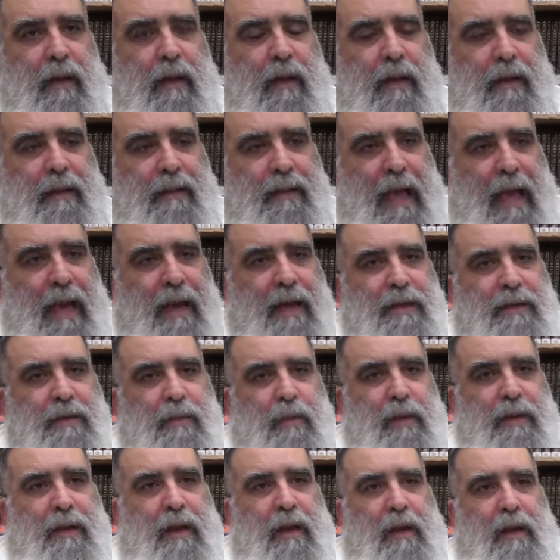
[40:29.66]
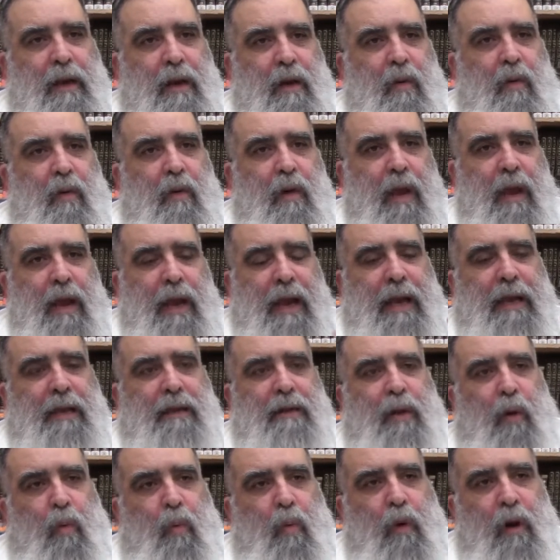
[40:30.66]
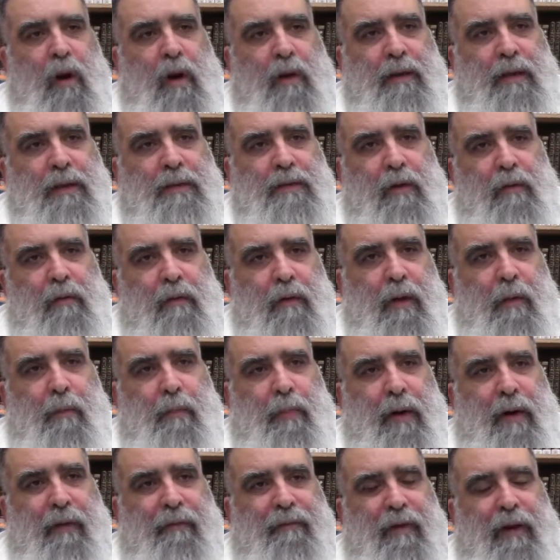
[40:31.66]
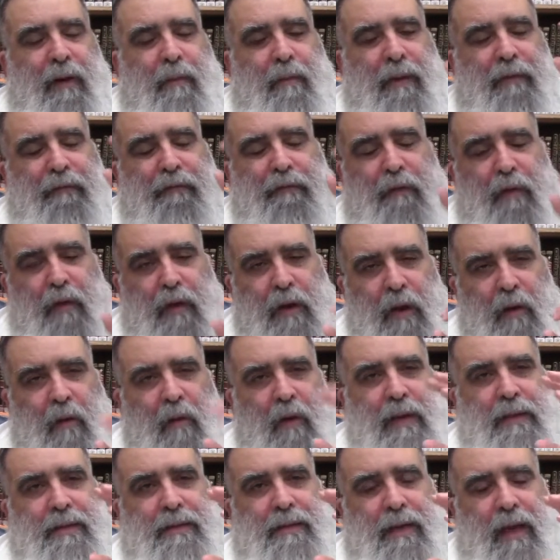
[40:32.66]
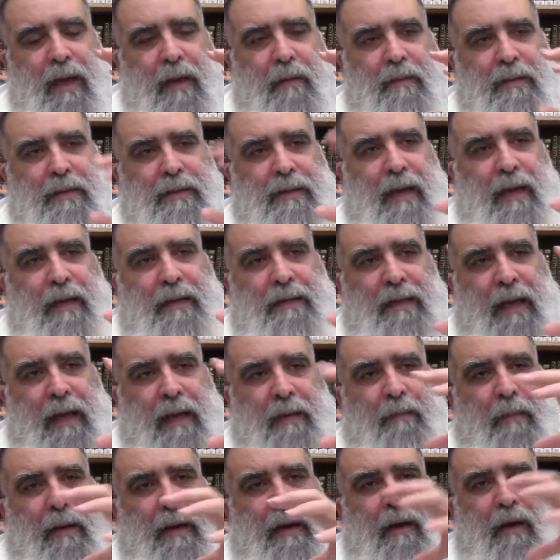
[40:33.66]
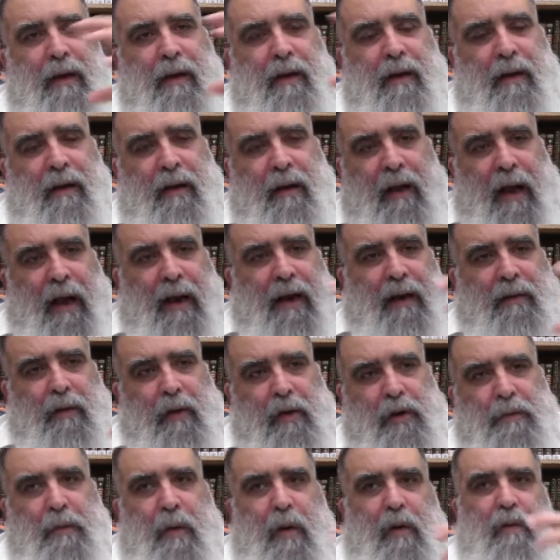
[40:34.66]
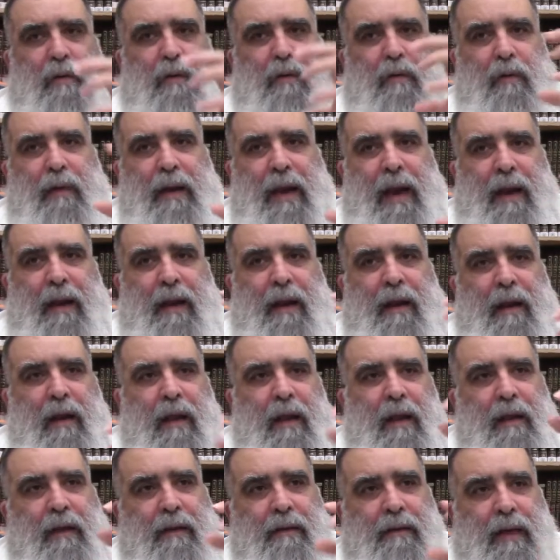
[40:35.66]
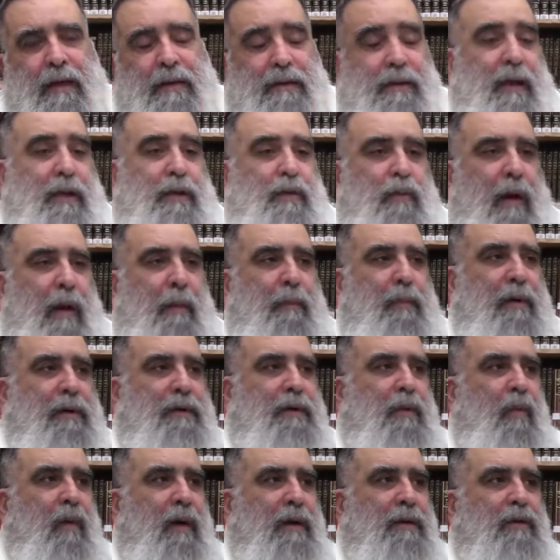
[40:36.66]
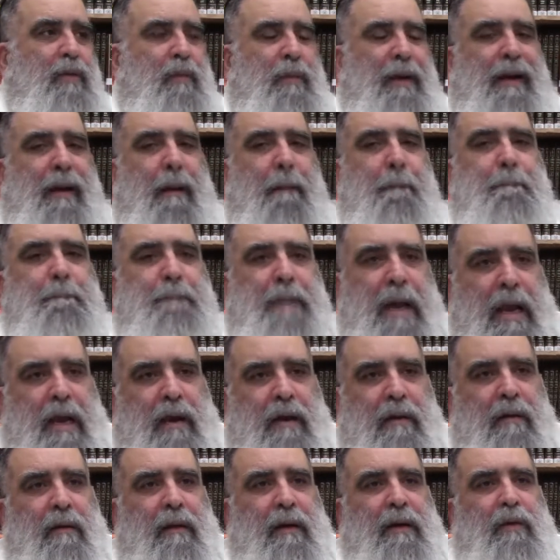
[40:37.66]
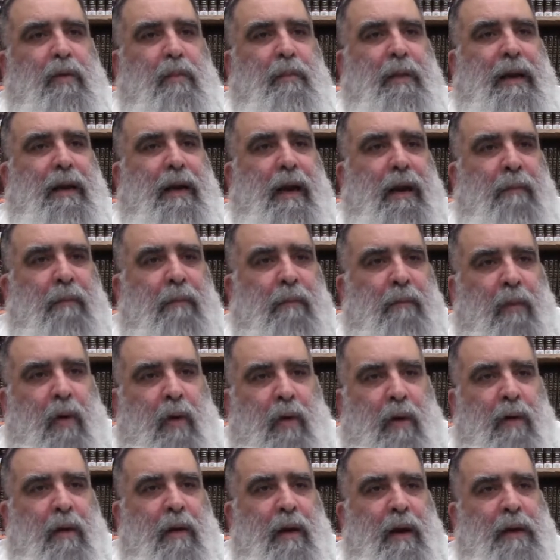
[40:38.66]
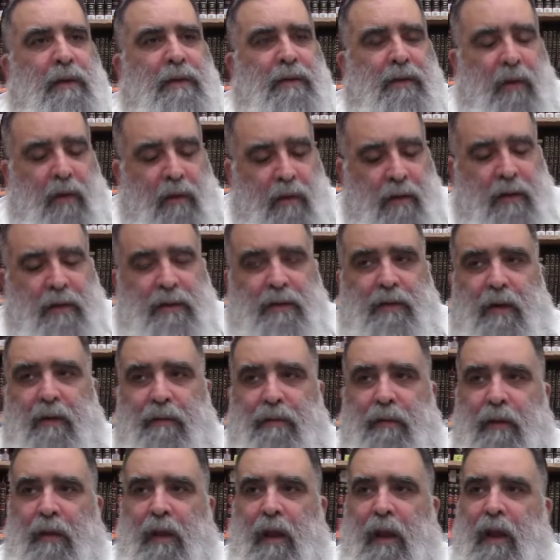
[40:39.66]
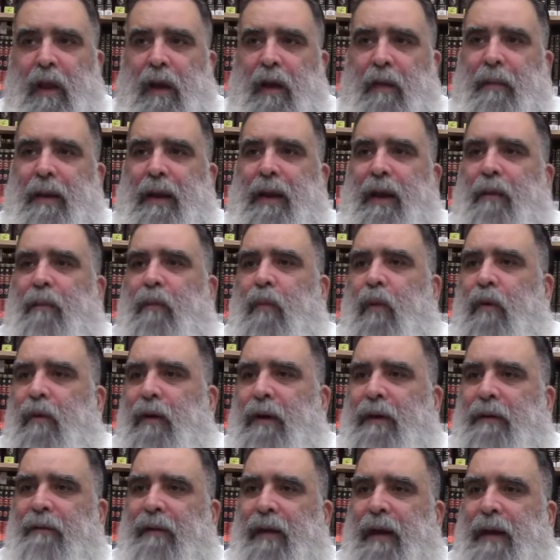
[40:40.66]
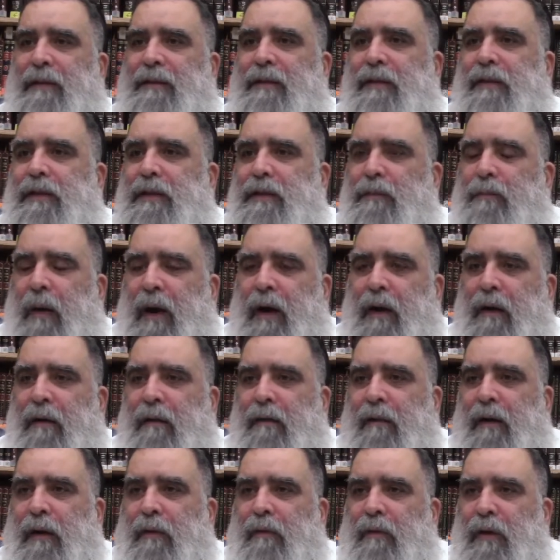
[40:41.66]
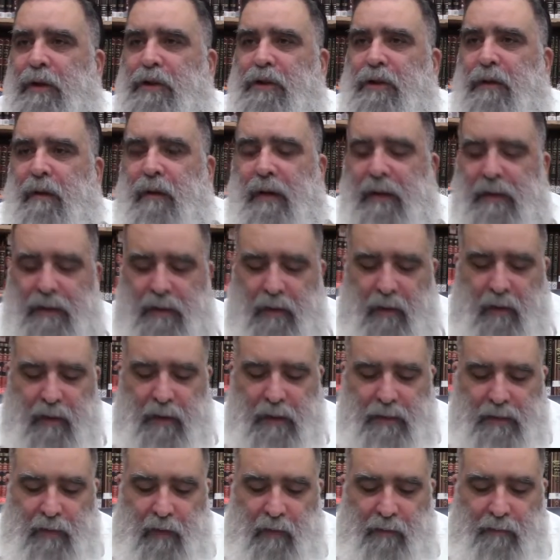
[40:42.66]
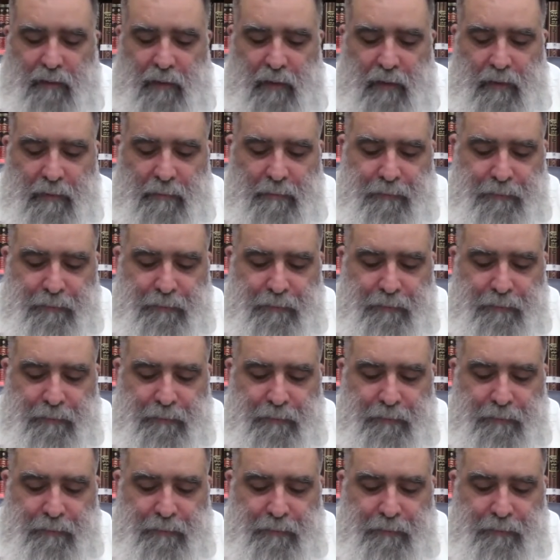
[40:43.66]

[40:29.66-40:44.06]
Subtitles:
That is within you. The world is already perfect, but for you it seems that it's not by HaKadosh Baruch Hu creating this. That's why a person wants to become better and to become more and so on and so forth, and become more advanced and smarter and richer and so on and so forth.